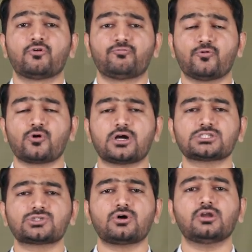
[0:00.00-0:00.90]

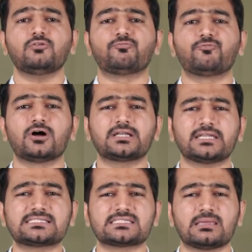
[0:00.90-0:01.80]
Focus on what
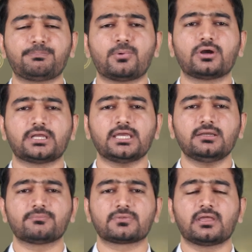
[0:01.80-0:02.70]
is
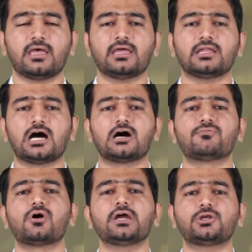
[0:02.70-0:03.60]
important and
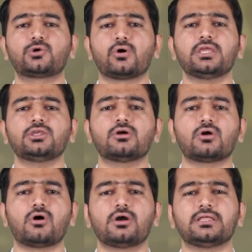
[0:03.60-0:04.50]
avoid drawing
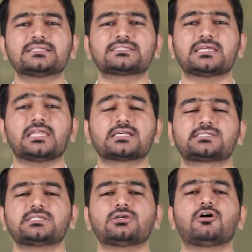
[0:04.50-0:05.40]
your audience in a
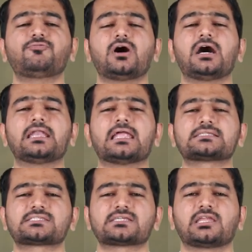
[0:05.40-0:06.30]
sea of
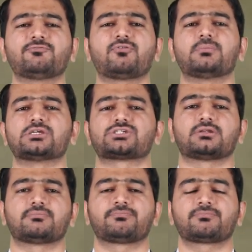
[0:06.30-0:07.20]
unnecessary information.